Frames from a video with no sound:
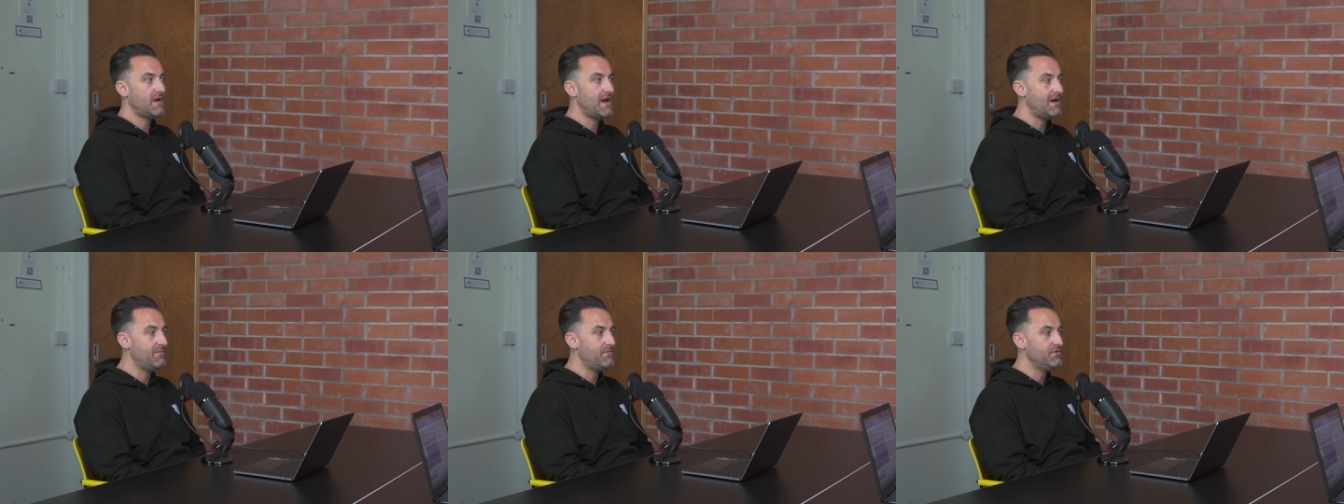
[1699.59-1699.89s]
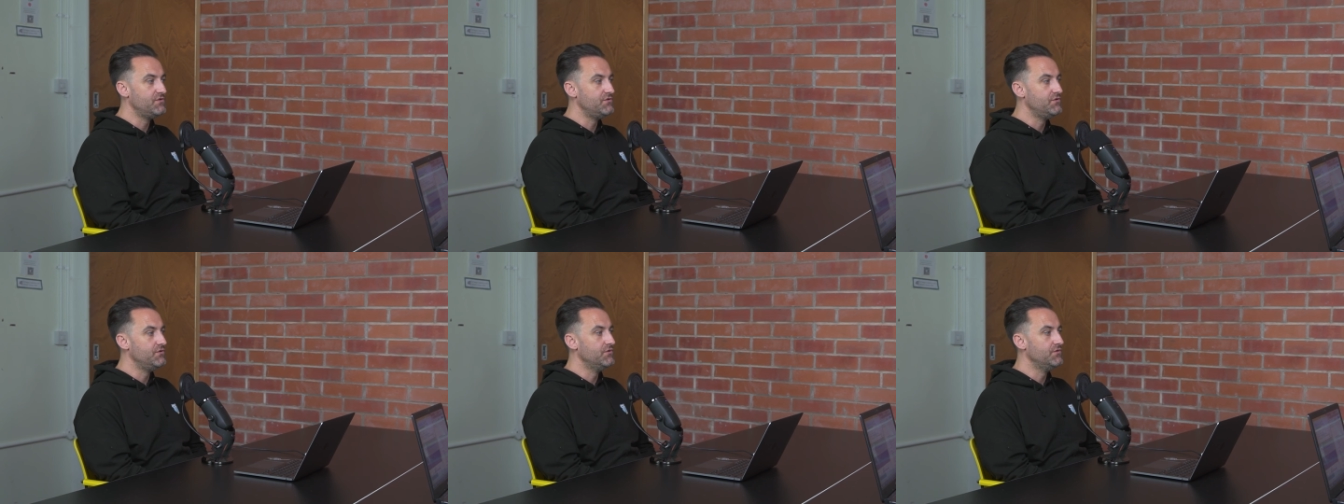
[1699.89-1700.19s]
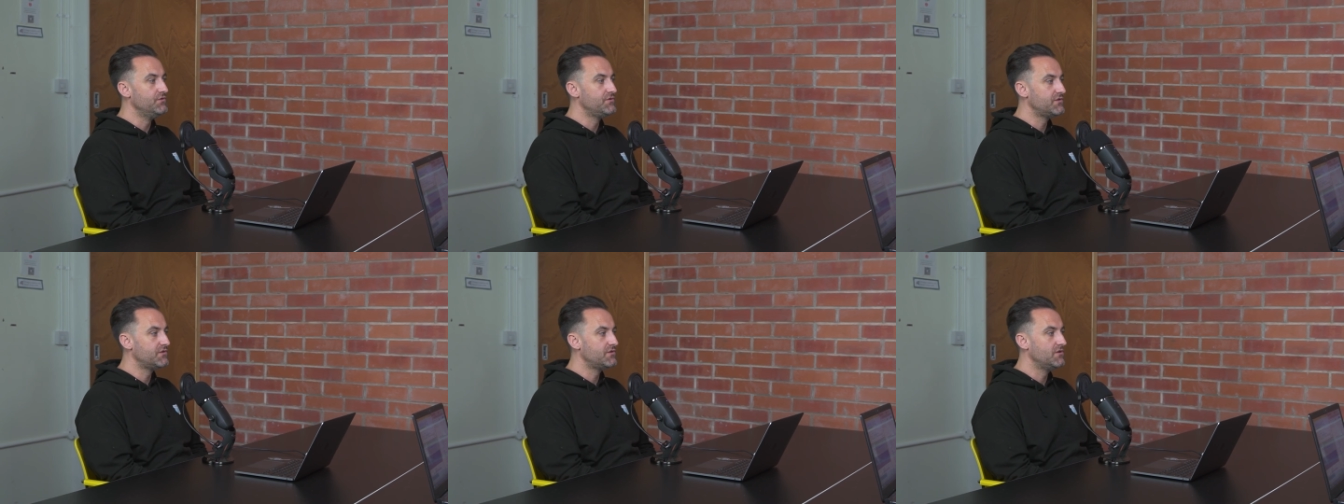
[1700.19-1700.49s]
I would
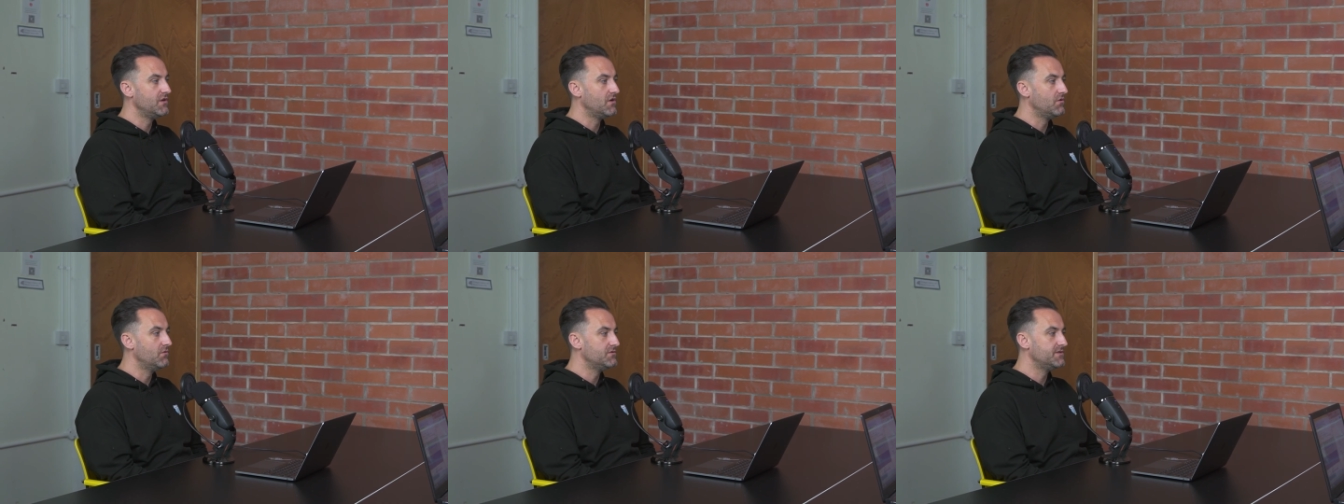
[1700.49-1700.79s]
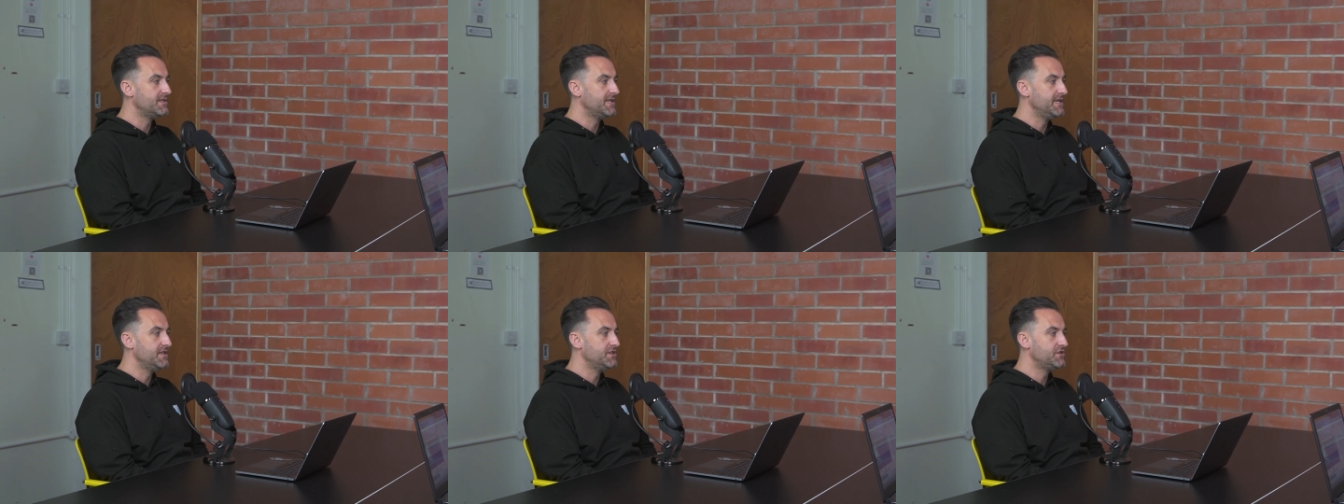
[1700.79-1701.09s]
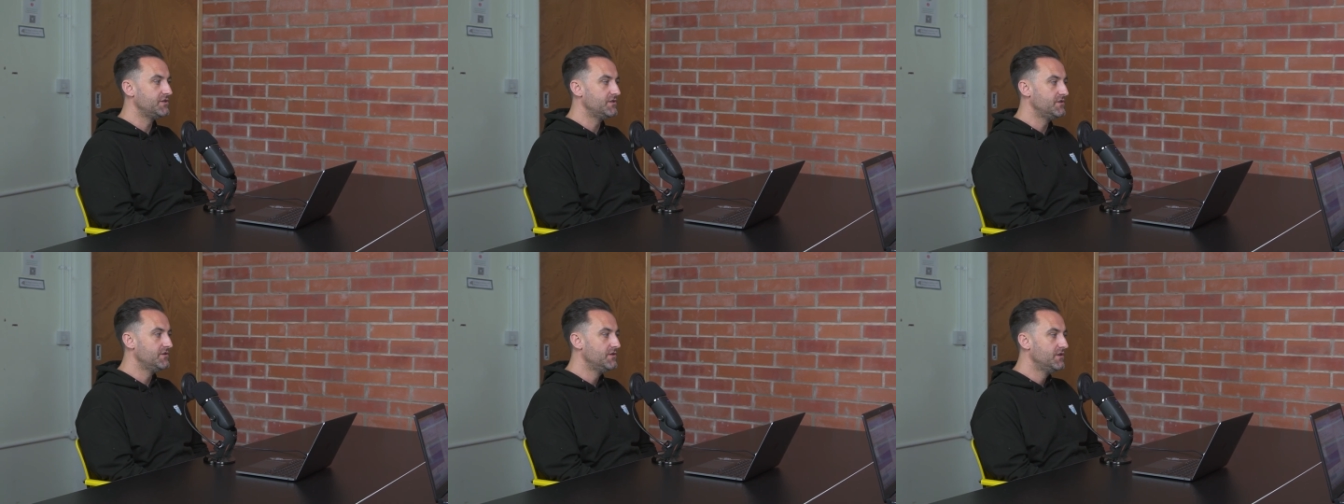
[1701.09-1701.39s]
use
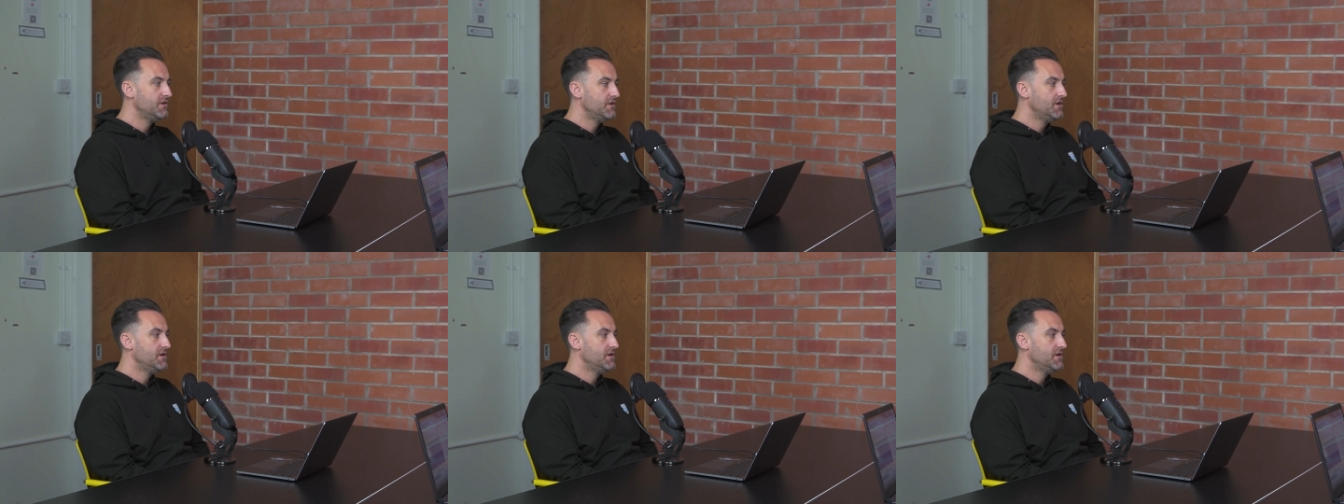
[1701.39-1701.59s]
negotiation